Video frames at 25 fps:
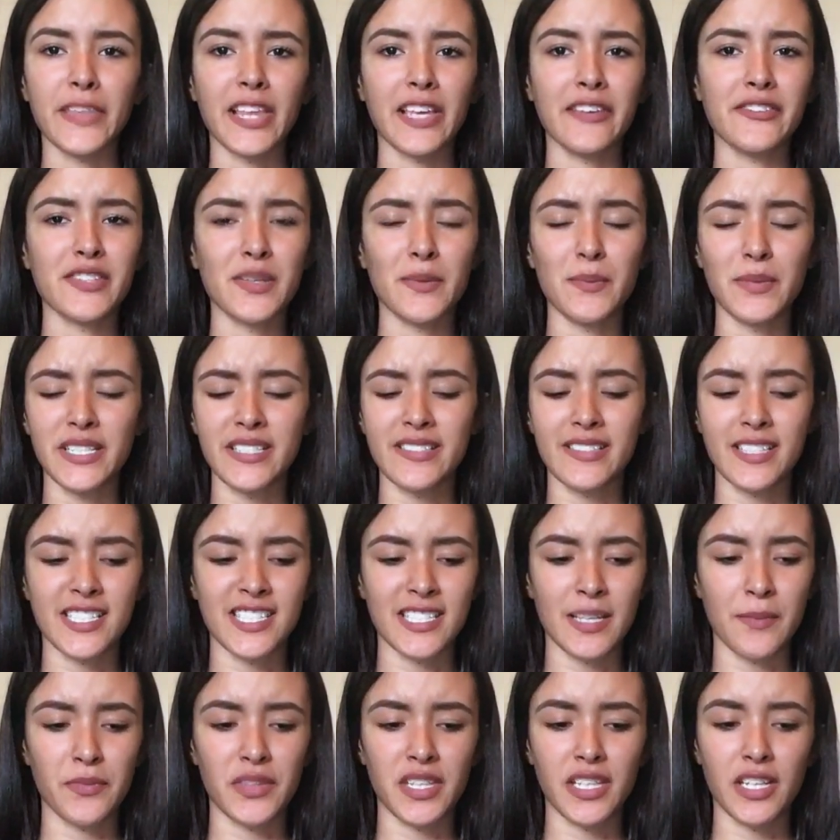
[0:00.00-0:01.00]
If somebody says
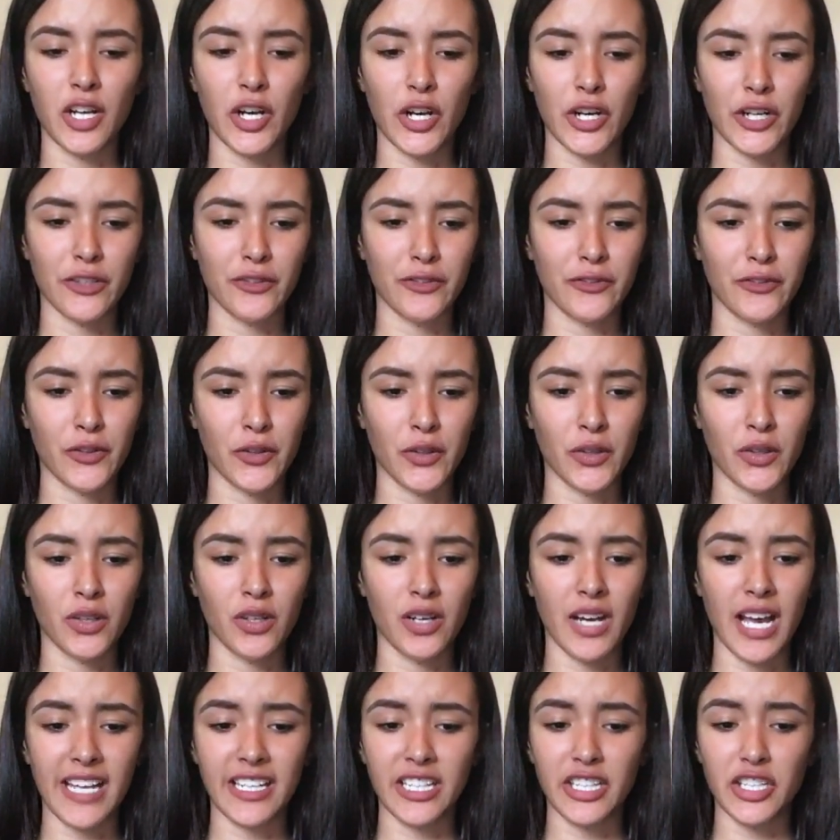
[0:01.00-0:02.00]
something
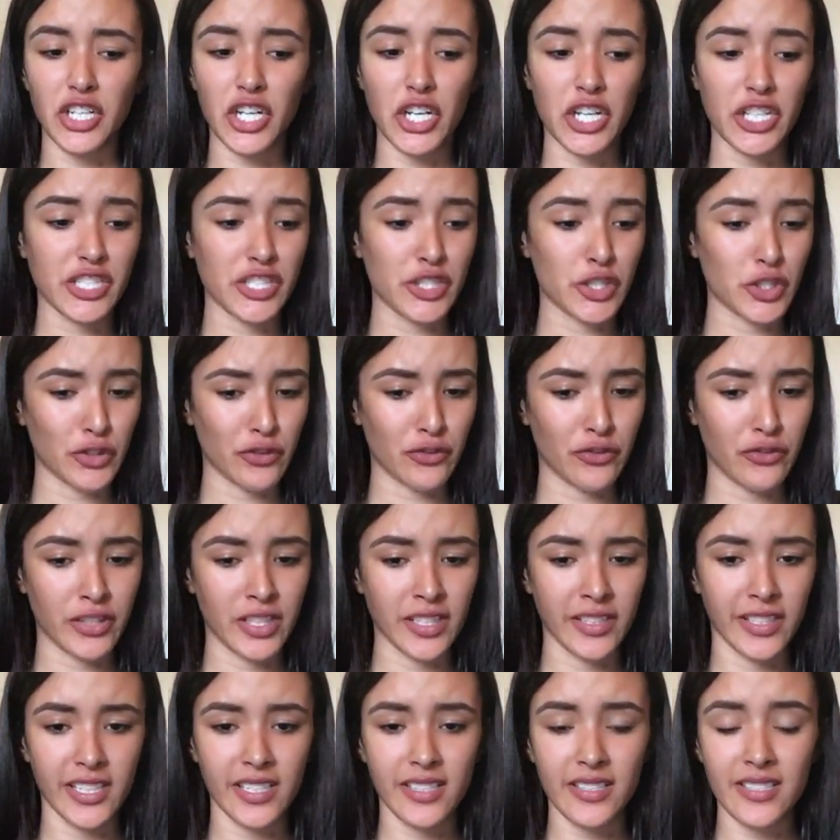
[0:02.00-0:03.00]
hurtful and it hurts your
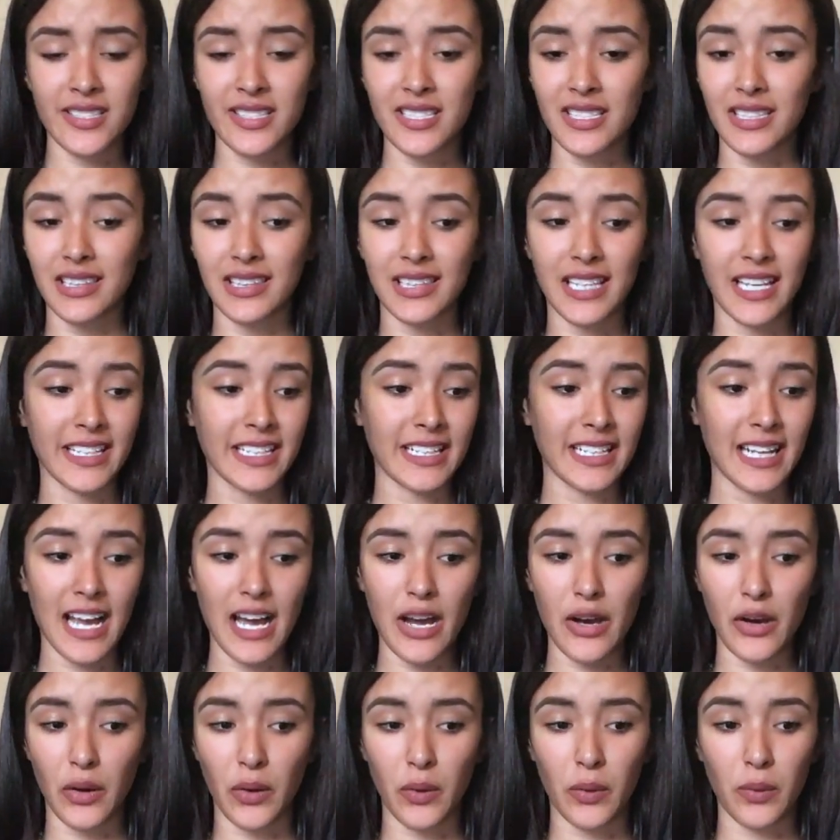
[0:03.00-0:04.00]
feelings, let it
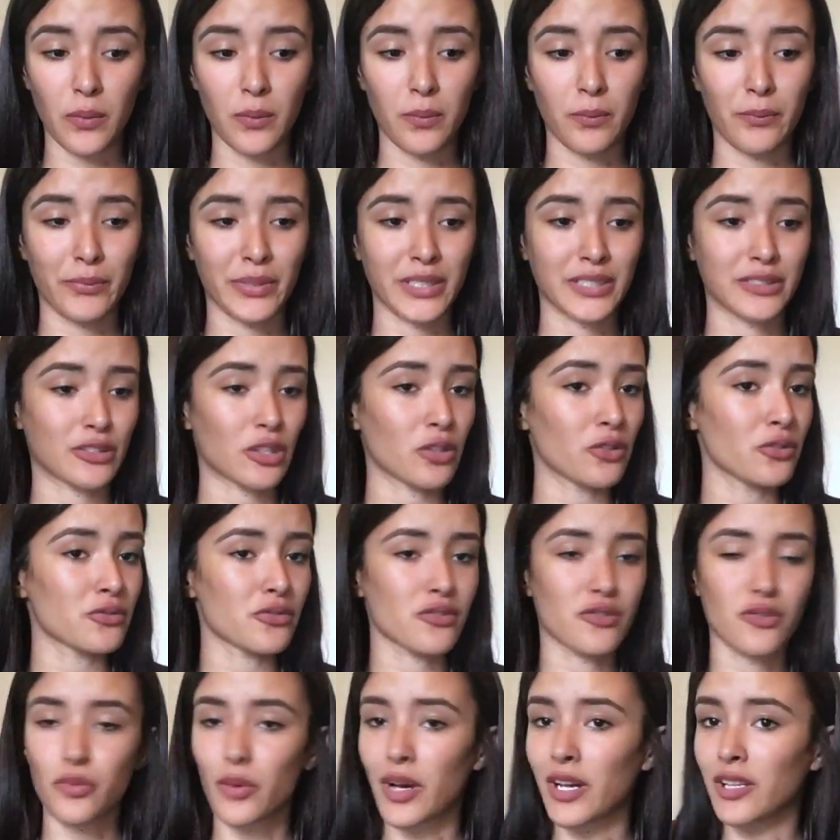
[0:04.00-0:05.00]
out, but
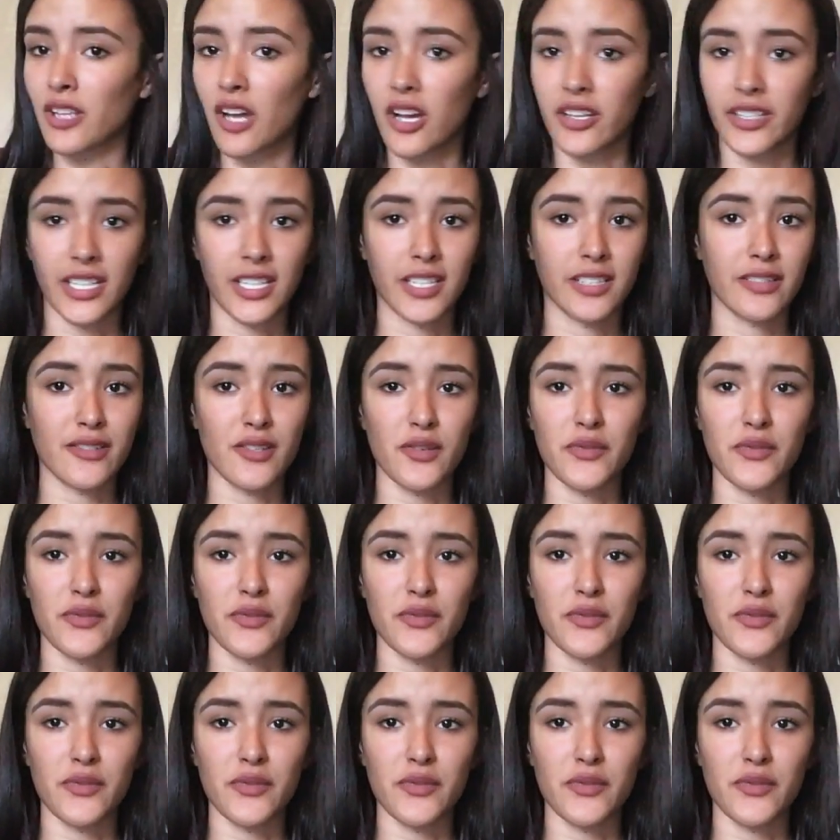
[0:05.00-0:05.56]
don't dwell on it.